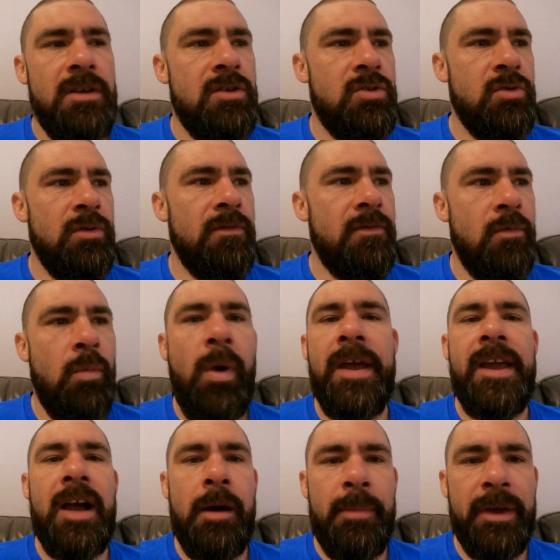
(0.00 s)
sort of
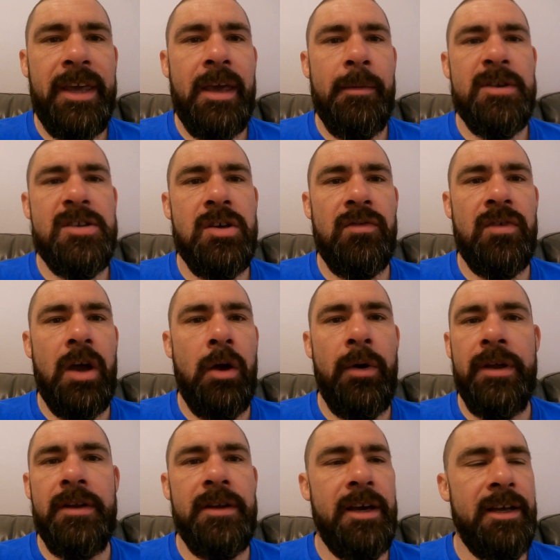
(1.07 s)
wake up and get myself going.